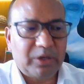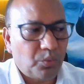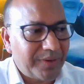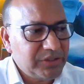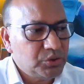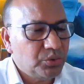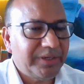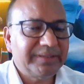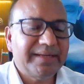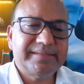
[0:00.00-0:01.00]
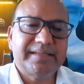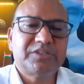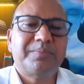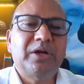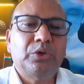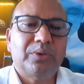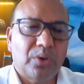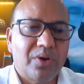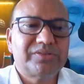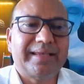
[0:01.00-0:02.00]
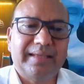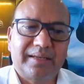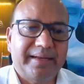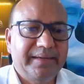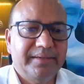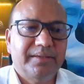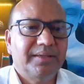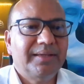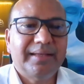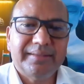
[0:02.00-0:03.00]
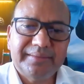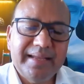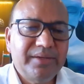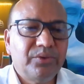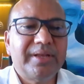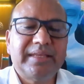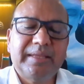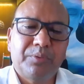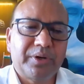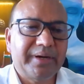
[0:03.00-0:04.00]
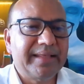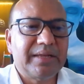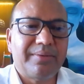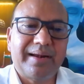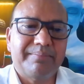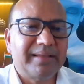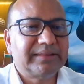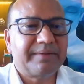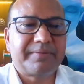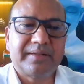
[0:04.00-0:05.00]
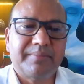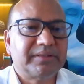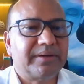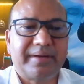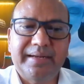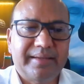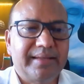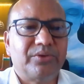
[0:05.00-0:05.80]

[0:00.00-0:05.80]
But once you hit that 6 month to long cycle, right, then you can keep on getting rewarded month after month, right?